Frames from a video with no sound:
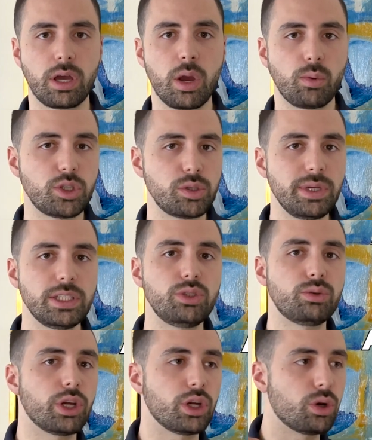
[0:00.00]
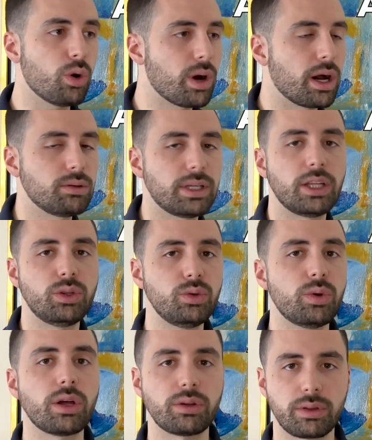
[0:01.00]
which means you can go out and do
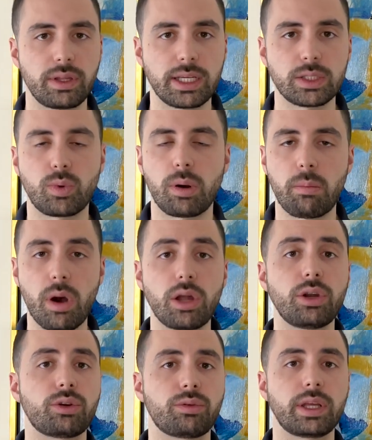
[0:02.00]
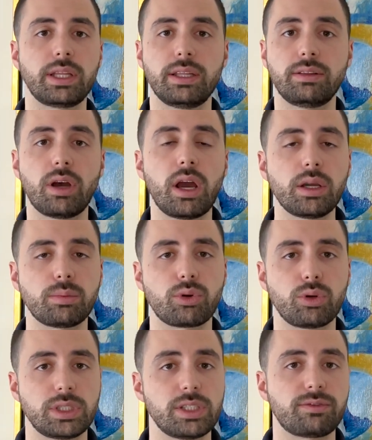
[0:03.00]
other things while monitoring the entire
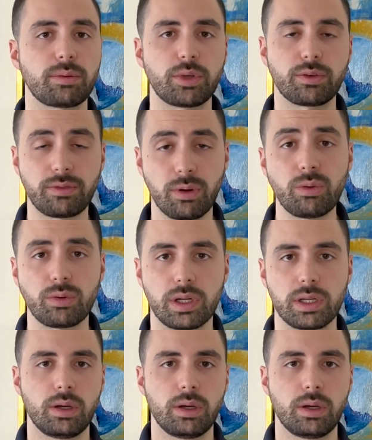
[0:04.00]
process from your phone.